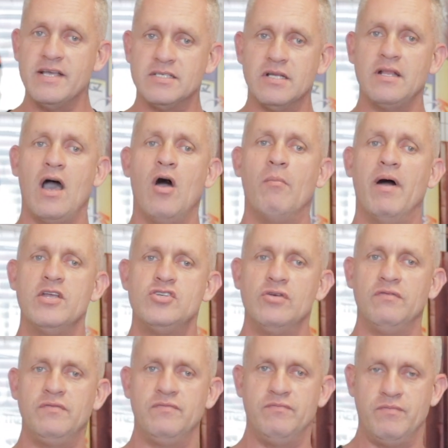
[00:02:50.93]
based on how
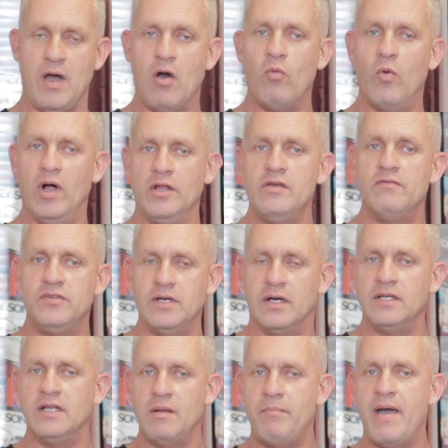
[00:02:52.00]
well you've
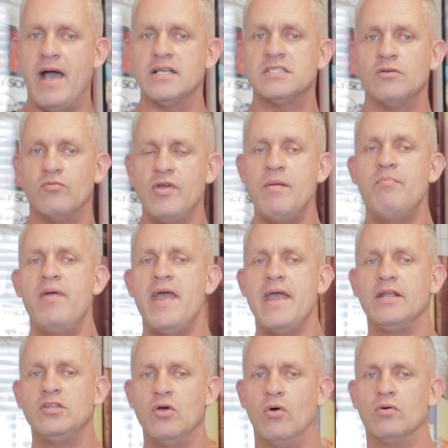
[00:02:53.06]
done in the past
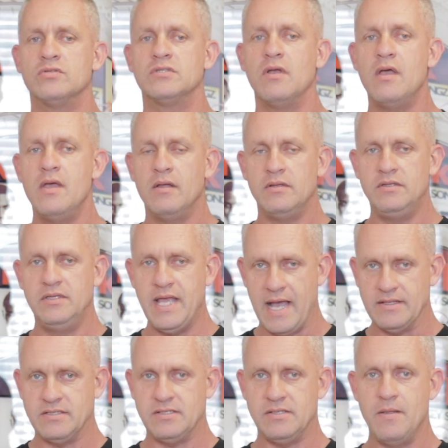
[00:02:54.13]
repaying those
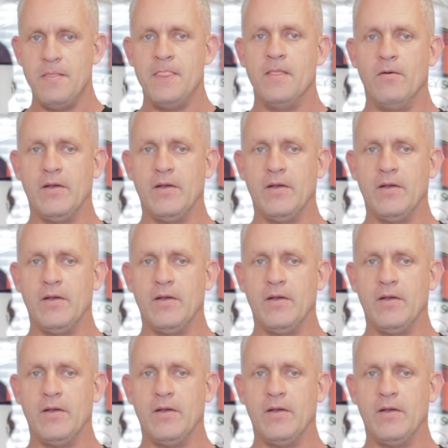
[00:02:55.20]
debts.